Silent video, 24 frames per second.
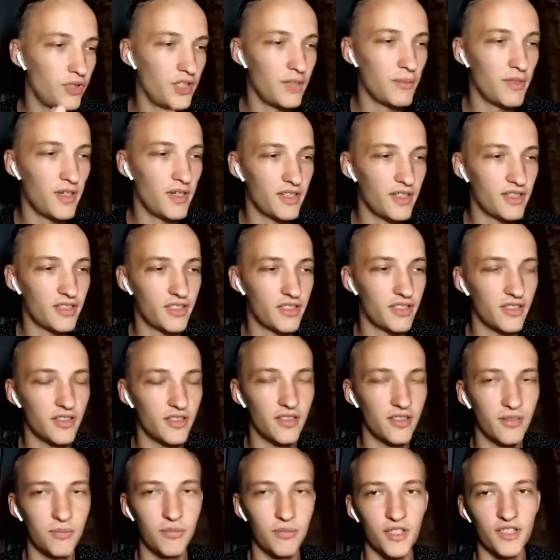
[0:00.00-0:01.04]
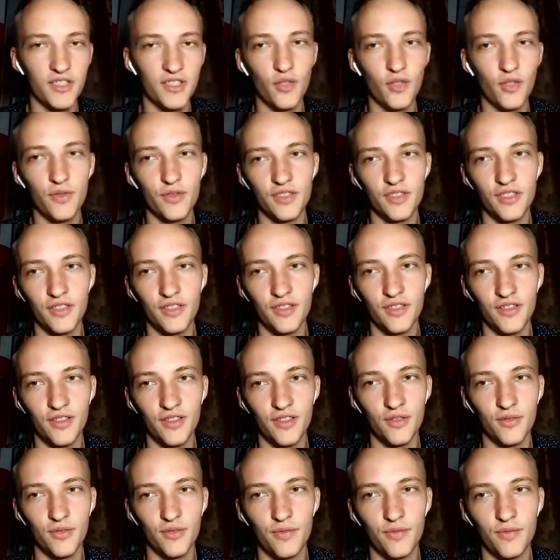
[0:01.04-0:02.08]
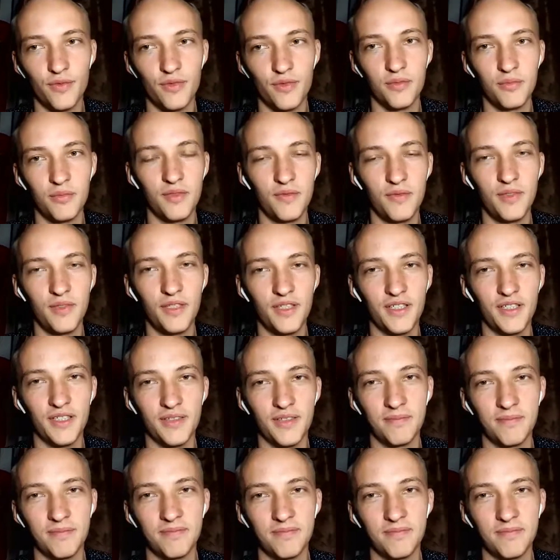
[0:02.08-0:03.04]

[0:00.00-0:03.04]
as a press officer of Benfica.